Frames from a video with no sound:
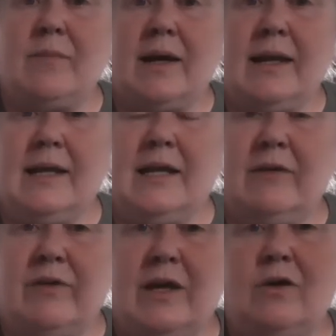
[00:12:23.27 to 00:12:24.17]
I get in the
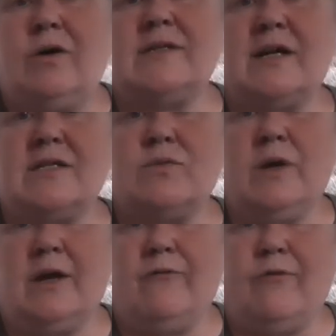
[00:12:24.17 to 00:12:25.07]
vehicle, I take a
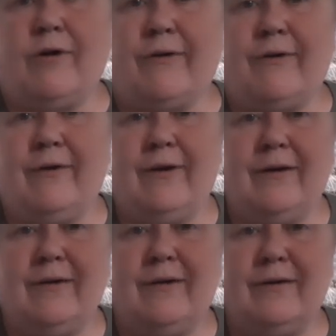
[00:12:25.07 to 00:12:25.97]
swig of water
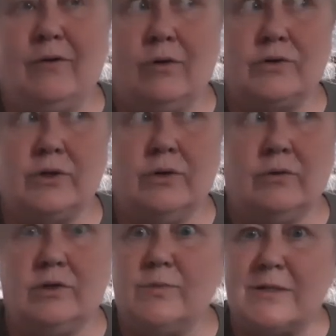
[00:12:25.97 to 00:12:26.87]
or to
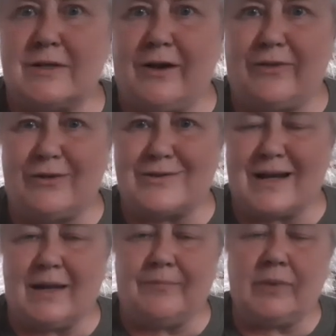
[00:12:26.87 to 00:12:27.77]
put the humpers
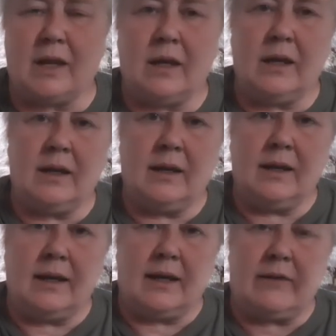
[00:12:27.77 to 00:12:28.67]
in.
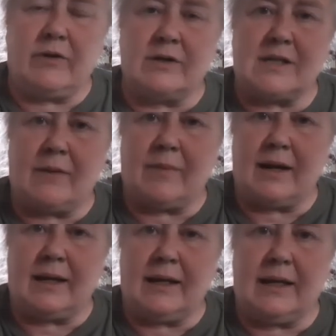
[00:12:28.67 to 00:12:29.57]
And every time
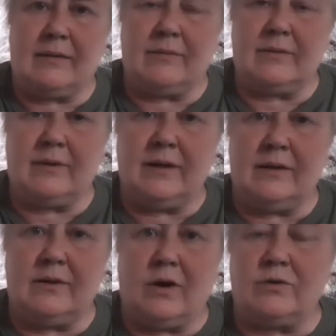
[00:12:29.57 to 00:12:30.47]
I get
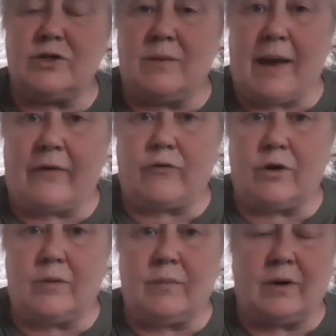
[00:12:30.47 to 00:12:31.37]
go to the
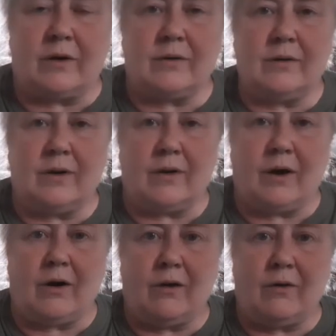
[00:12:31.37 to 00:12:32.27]
bathroom, I'll,
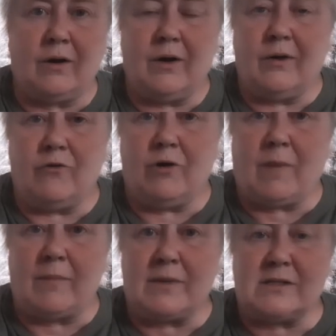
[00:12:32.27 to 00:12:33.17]
I'll
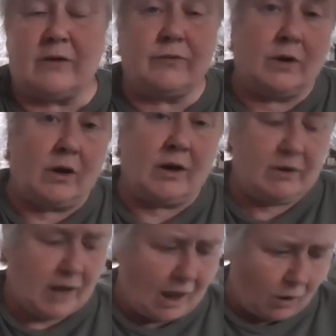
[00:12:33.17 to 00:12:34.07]
remind myself, gotta,
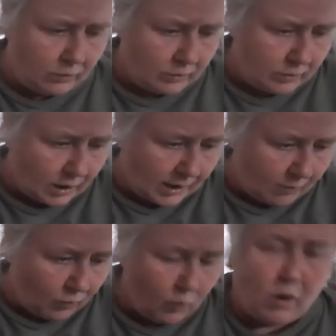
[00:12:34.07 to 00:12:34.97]
gotta
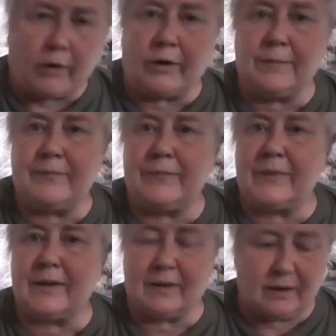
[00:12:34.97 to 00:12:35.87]
get more water,
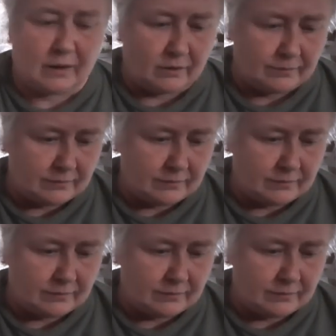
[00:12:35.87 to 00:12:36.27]
you know?